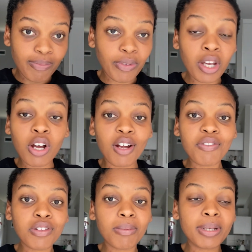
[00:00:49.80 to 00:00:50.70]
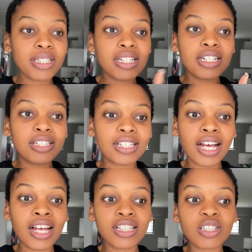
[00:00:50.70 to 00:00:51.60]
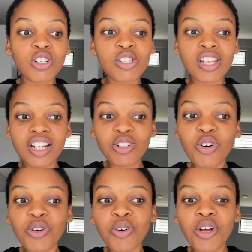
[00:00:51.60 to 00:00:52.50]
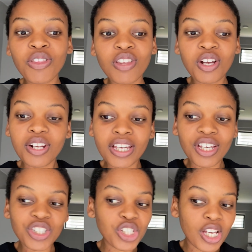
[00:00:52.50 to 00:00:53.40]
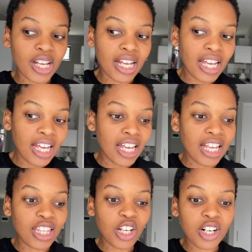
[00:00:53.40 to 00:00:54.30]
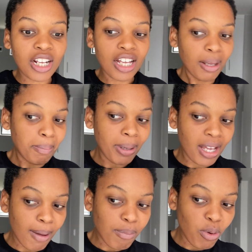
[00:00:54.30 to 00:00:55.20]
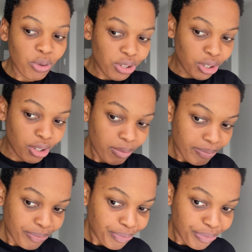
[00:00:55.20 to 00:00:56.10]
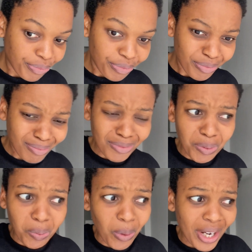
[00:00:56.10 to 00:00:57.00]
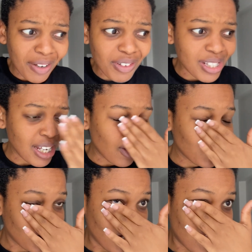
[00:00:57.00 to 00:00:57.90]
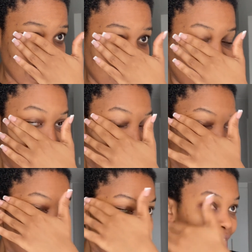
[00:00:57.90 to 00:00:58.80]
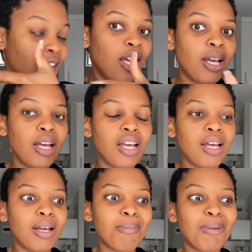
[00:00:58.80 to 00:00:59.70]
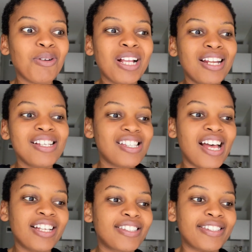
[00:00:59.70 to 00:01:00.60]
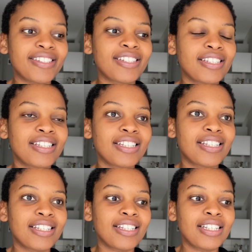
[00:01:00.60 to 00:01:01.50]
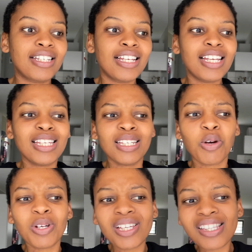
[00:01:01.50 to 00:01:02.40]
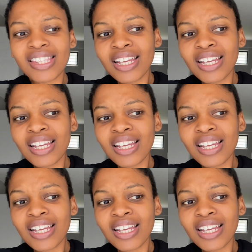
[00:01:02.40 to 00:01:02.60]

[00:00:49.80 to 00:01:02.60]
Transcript: thank God for the maintenance guys, because I know they're gonna get here and they're gonna pick up all the whatever's out here. Like I feel like mohlalezans No, it's